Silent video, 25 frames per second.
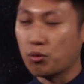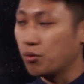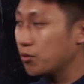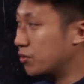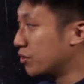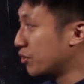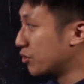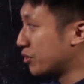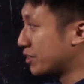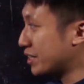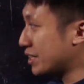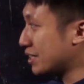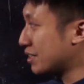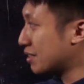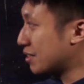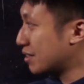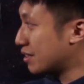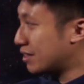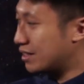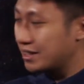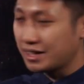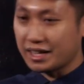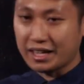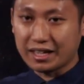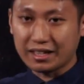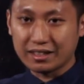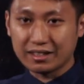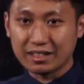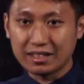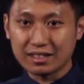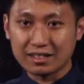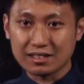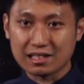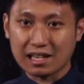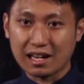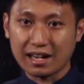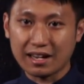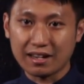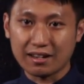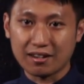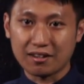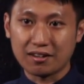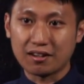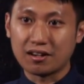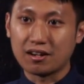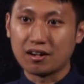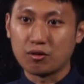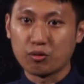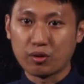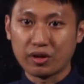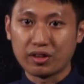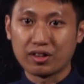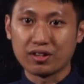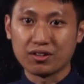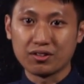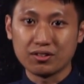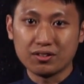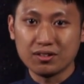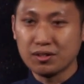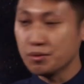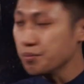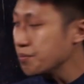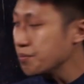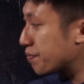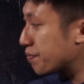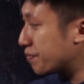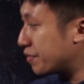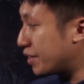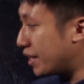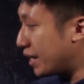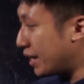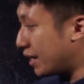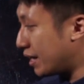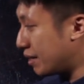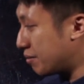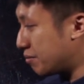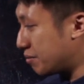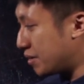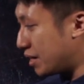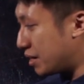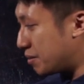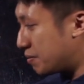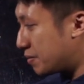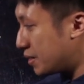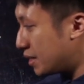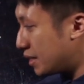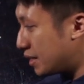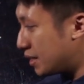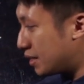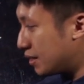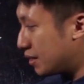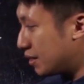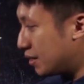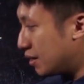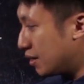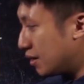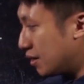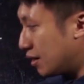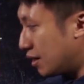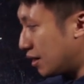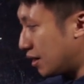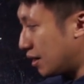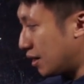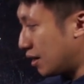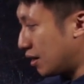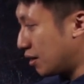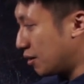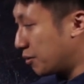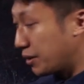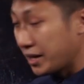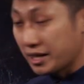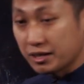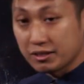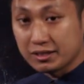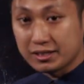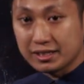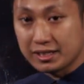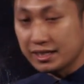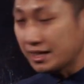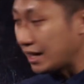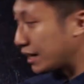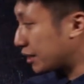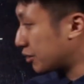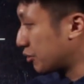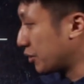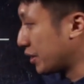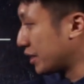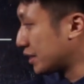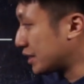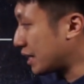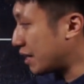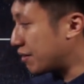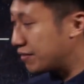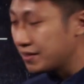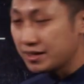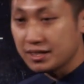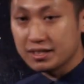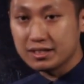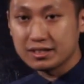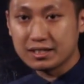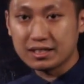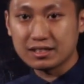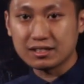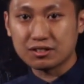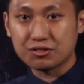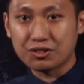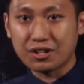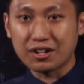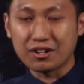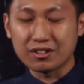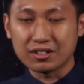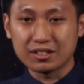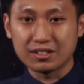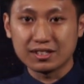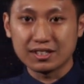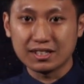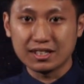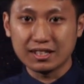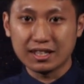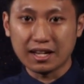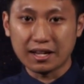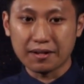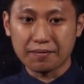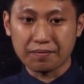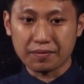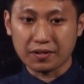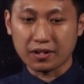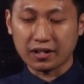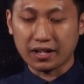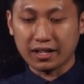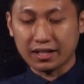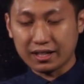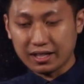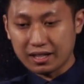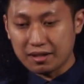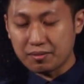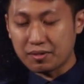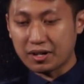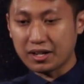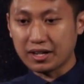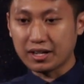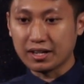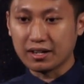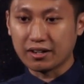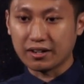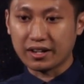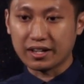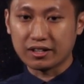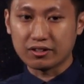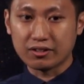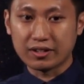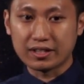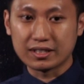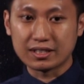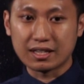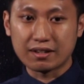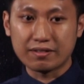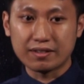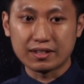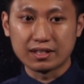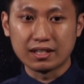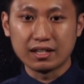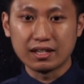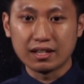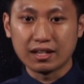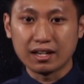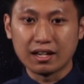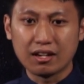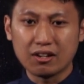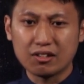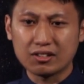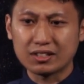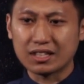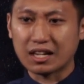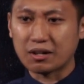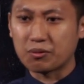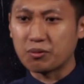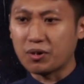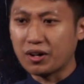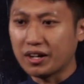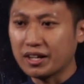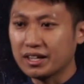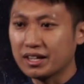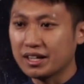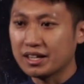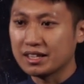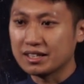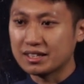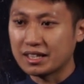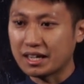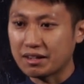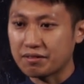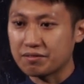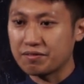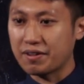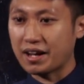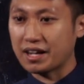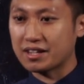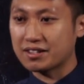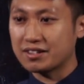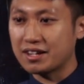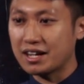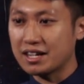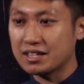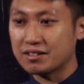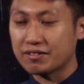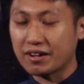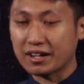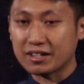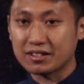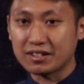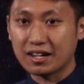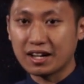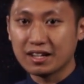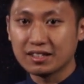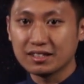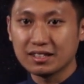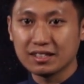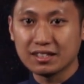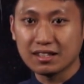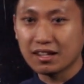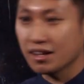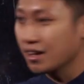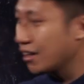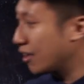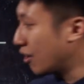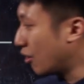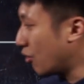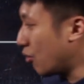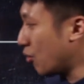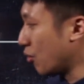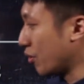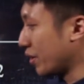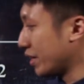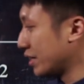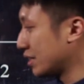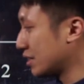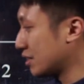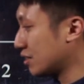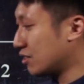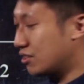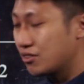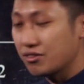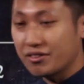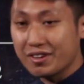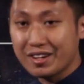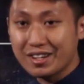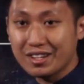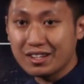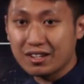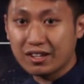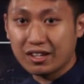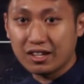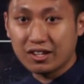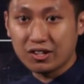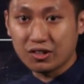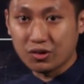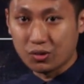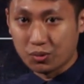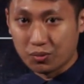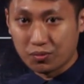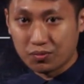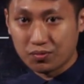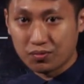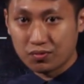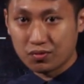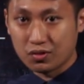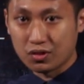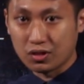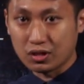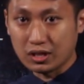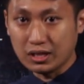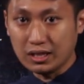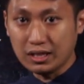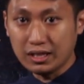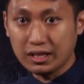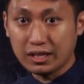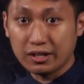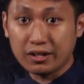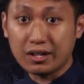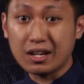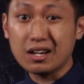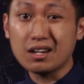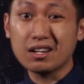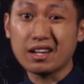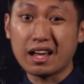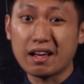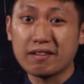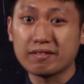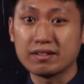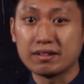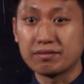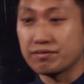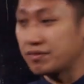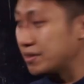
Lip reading: you just take this slide with you, then maybe when you see like 27, just try to see that. Okay, think about it. Okay, 27, it looks like what? It's like factorize it. Oh, it's 3 cubed. Okay, you gotta have